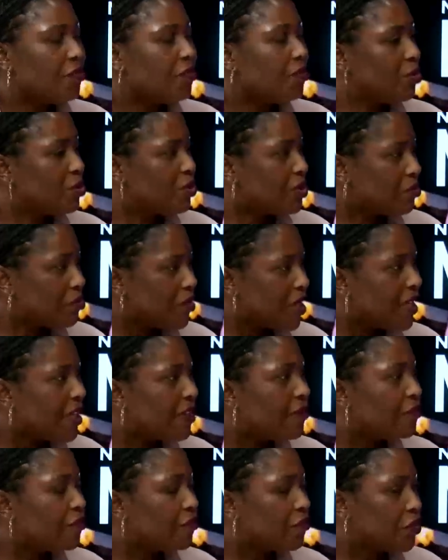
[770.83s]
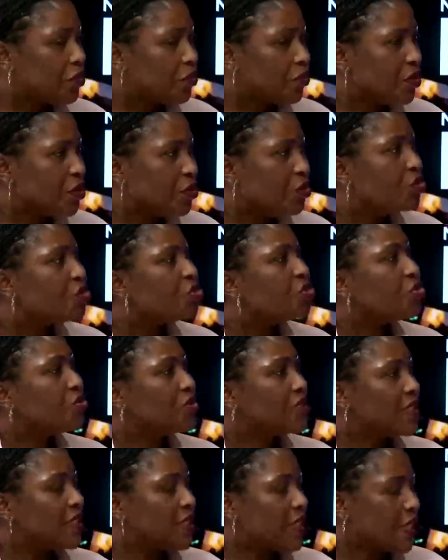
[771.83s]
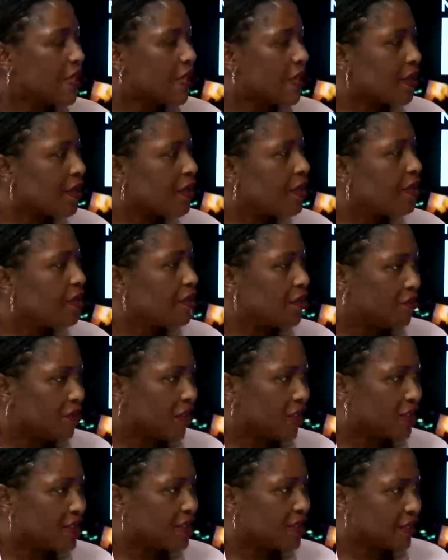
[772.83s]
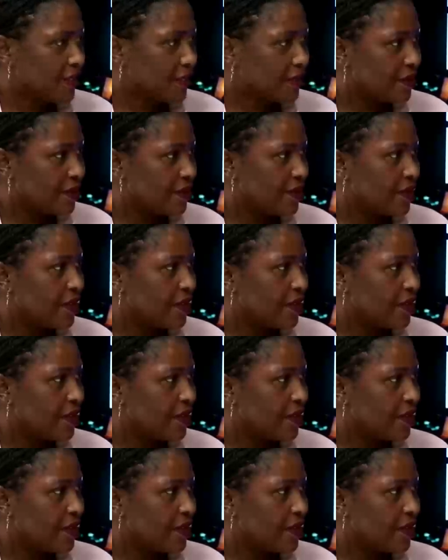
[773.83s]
both male and female should take the vaccine.